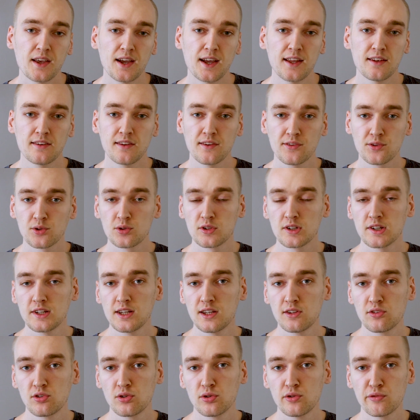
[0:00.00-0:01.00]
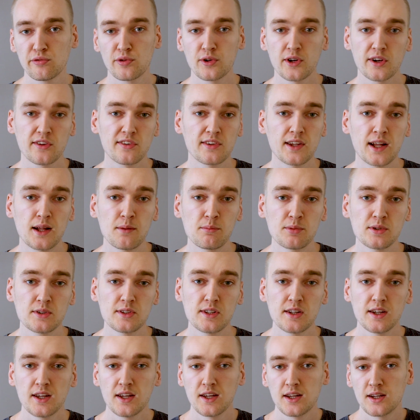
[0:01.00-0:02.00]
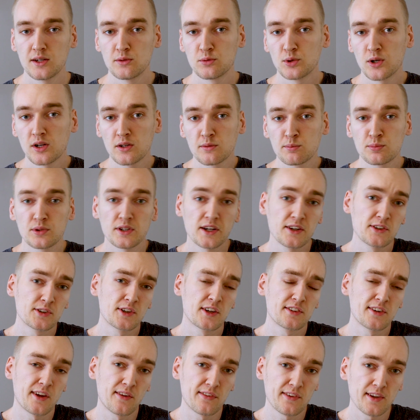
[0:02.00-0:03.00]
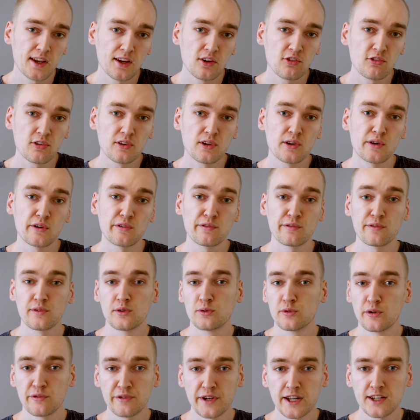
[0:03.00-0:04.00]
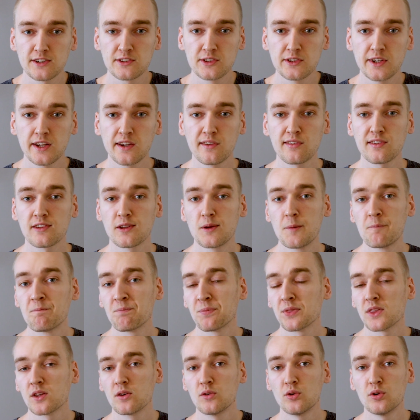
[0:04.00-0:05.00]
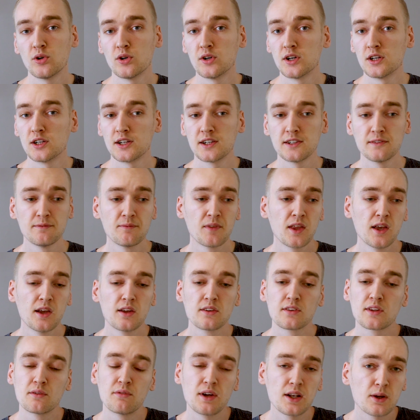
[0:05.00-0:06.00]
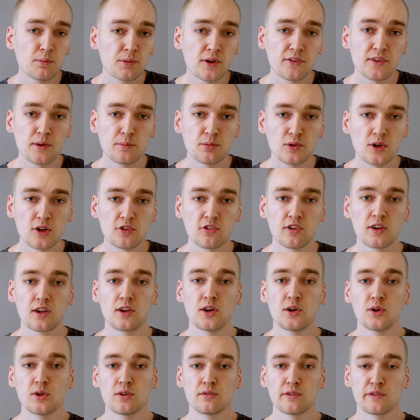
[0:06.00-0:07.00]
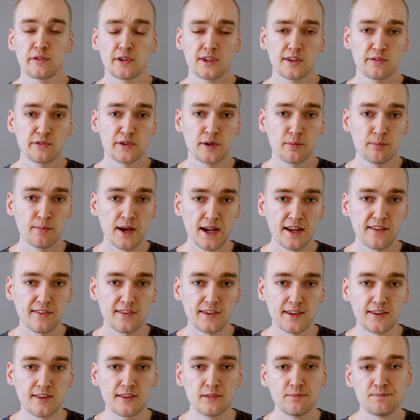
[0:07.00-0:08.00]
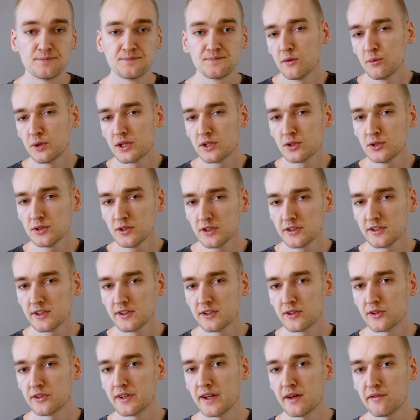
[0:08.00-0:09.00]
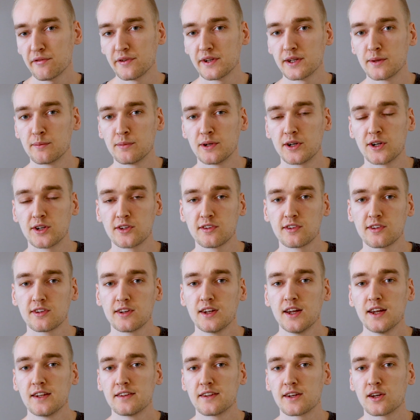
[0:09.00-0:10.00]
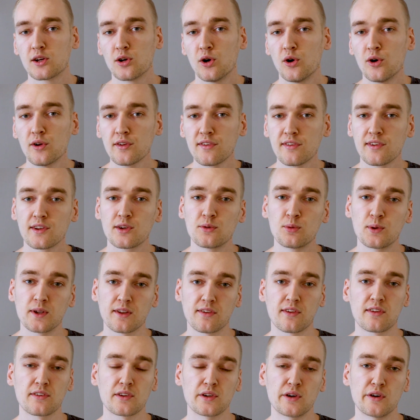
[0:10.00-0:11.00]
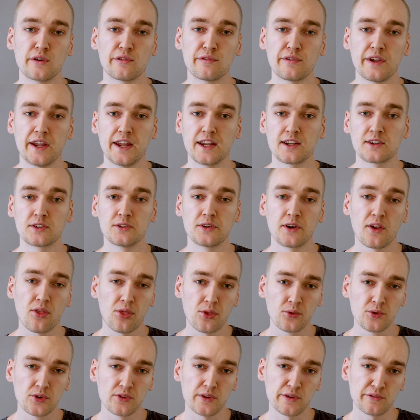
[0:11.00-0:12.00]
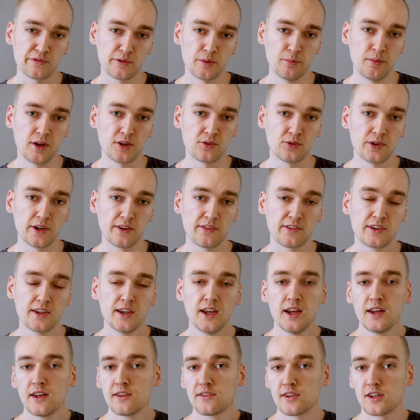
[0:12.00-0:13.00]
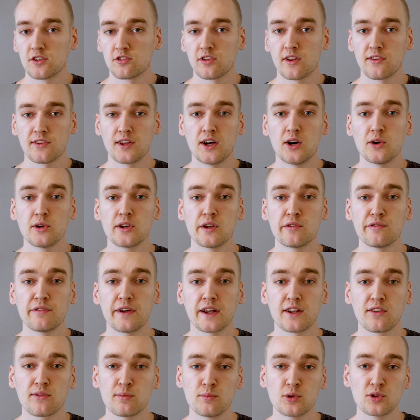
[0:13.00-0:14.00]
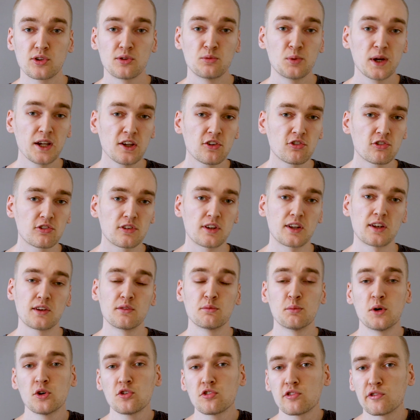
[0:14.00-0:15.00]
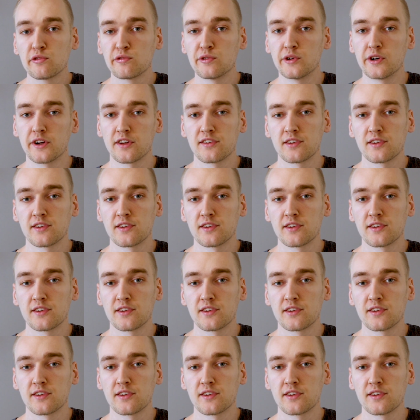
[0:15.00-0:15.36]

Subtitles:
and this could lead to, for example, a wrong prioritization of refactorings, or developers approaching code with a different mindset. We currently know nothing about the consequences of anchoring through software metrics, such as how it affects motivation and emotion, for